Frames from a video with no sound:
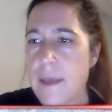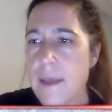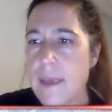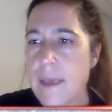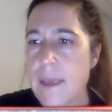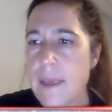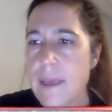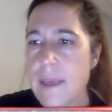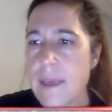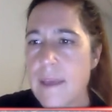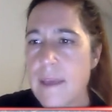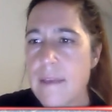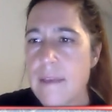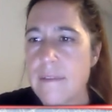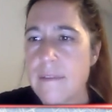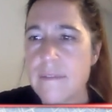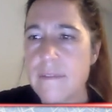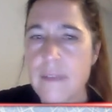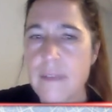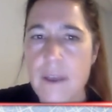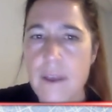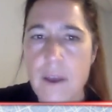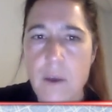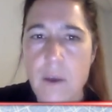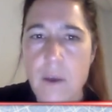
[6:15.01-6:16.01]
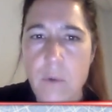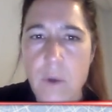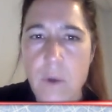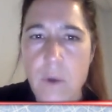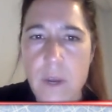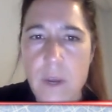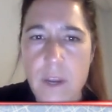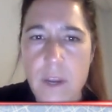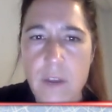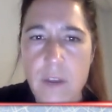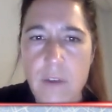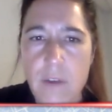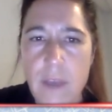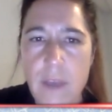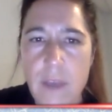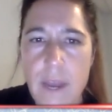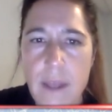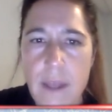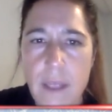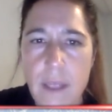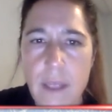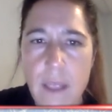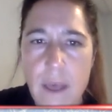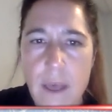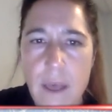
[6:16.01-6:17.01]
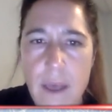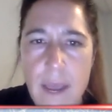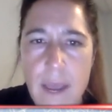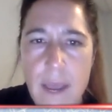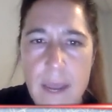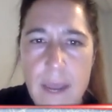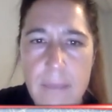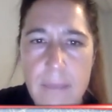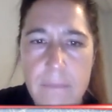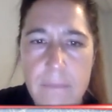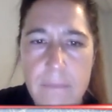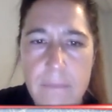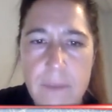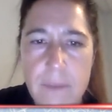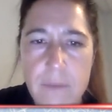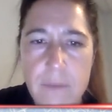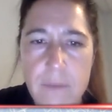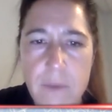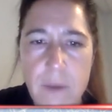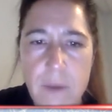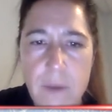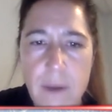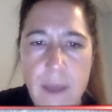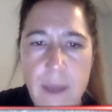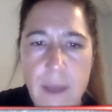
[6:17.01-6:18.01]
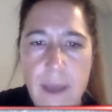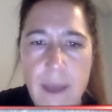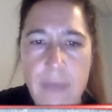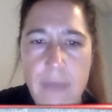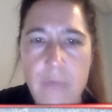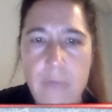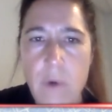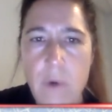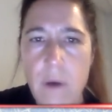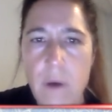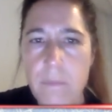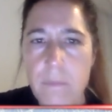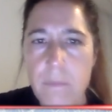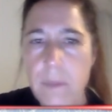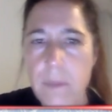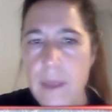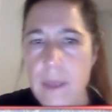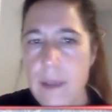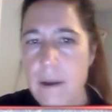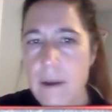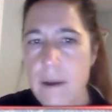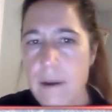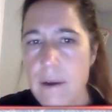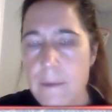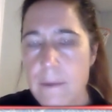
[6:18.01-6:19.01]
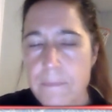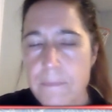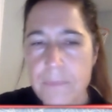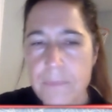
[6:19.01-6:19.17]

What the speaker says: is we're going to create a line between our half wall player